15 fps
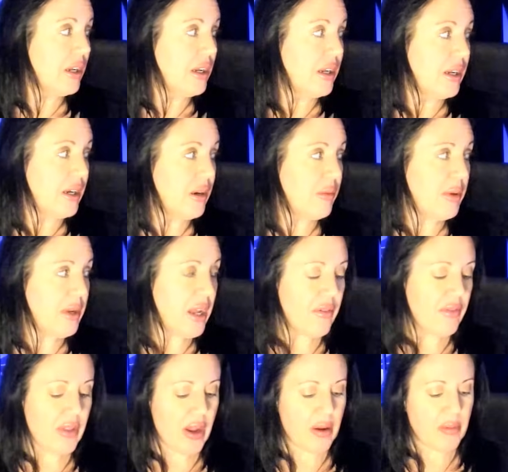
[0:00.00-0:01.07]
Here we
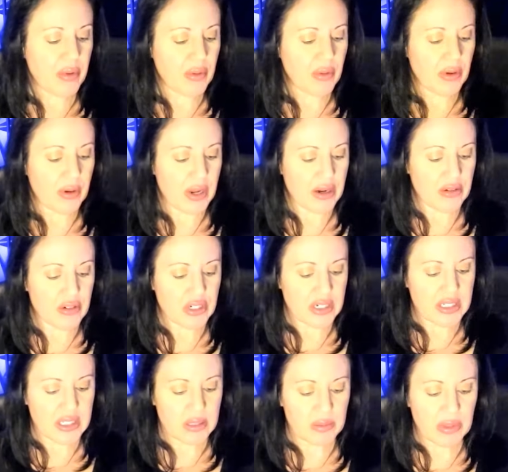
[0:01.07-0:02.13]
have the Emperor energy,
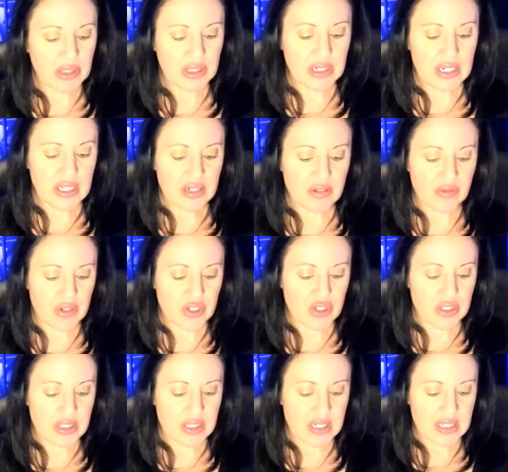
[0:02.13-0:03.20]
stability and
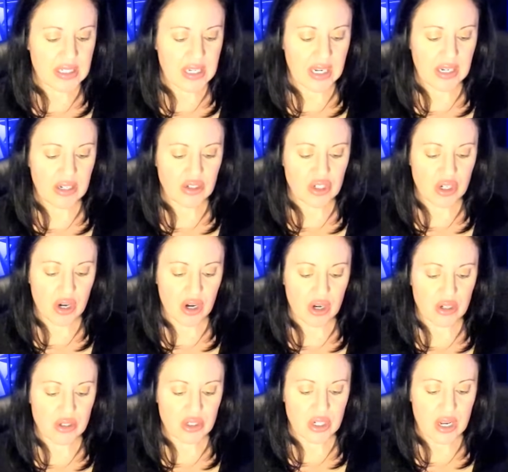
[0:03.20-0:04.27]
efficiency, taking
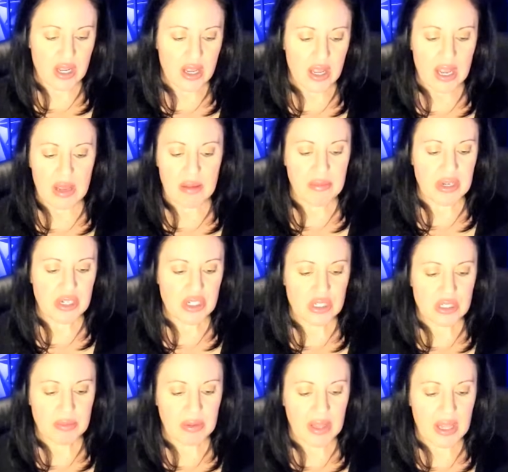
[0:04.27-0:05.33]
charge,
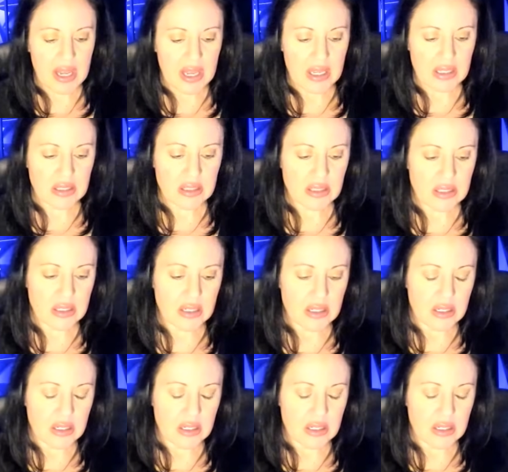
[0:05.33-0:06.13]
ambitious plans,